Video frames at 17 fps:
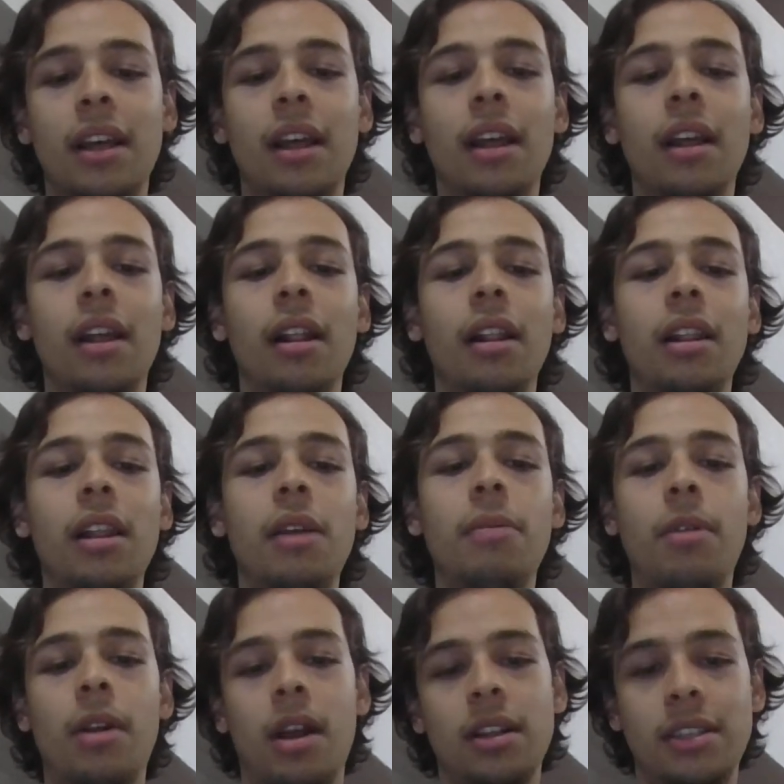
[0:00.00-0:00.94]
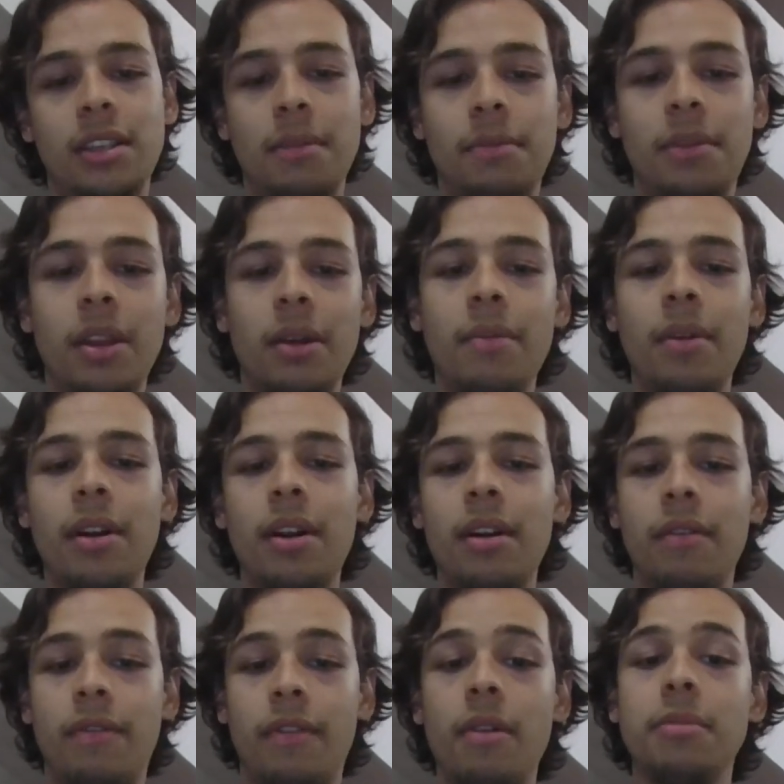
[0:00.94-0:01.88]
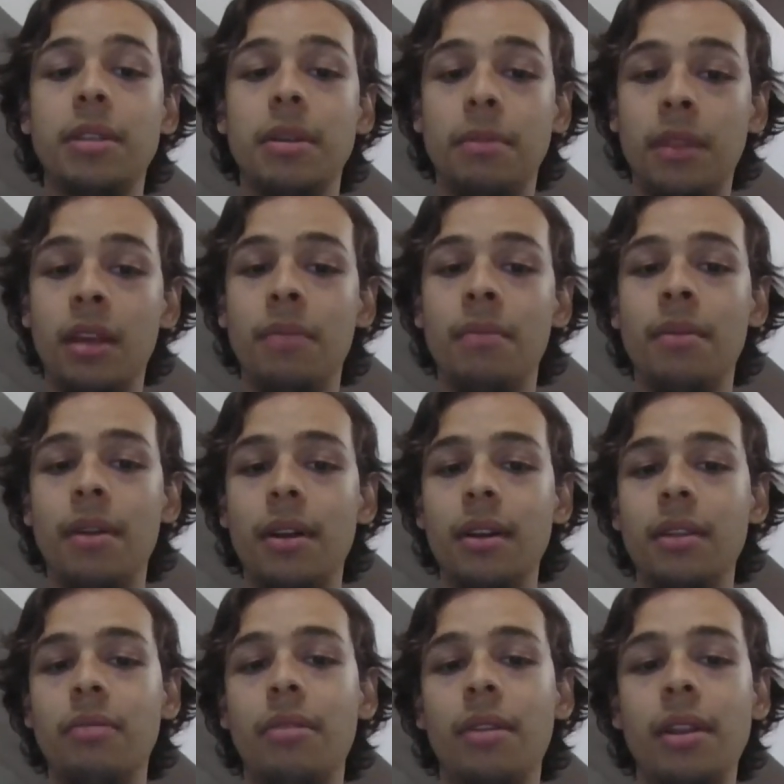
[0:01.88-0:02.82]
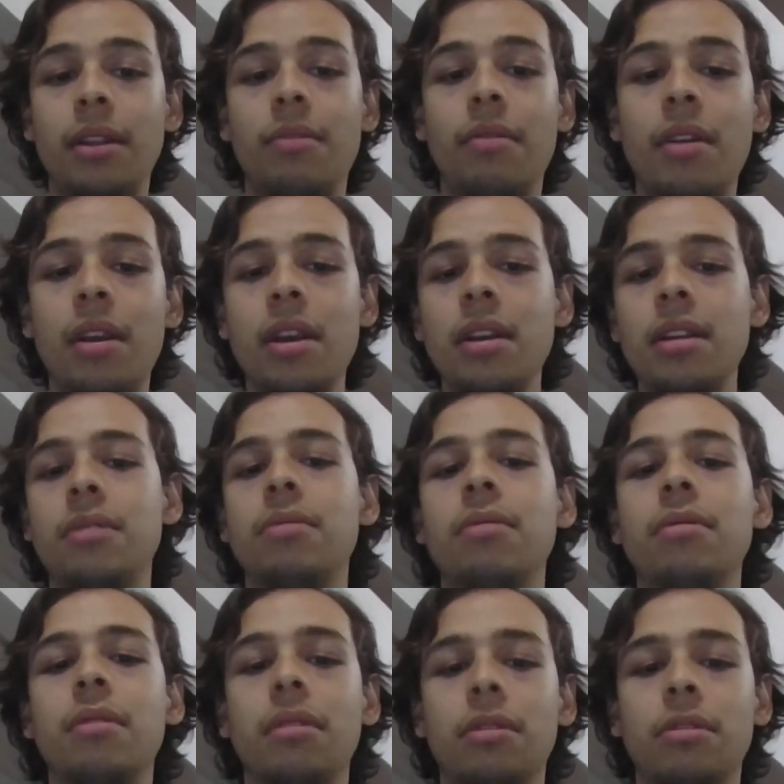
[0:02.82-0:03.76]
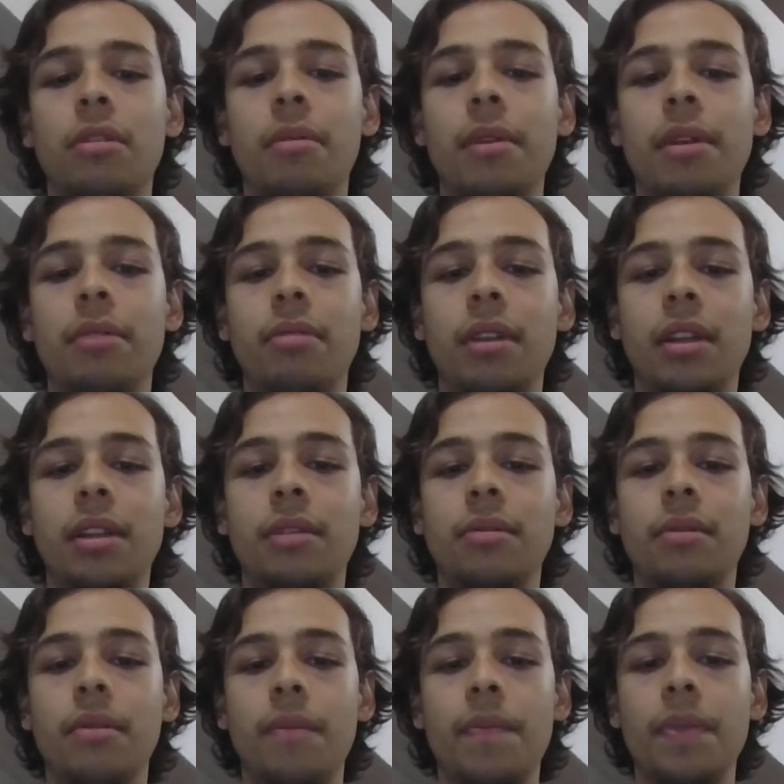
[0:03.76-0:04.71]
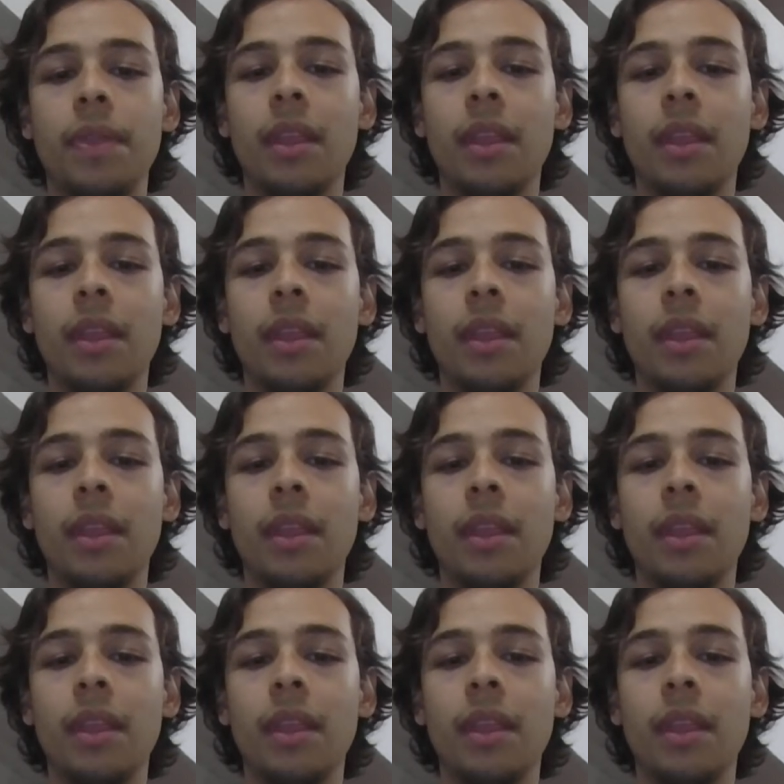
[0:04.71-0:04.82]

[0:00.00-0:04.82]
Libra, from September 23 to October 22.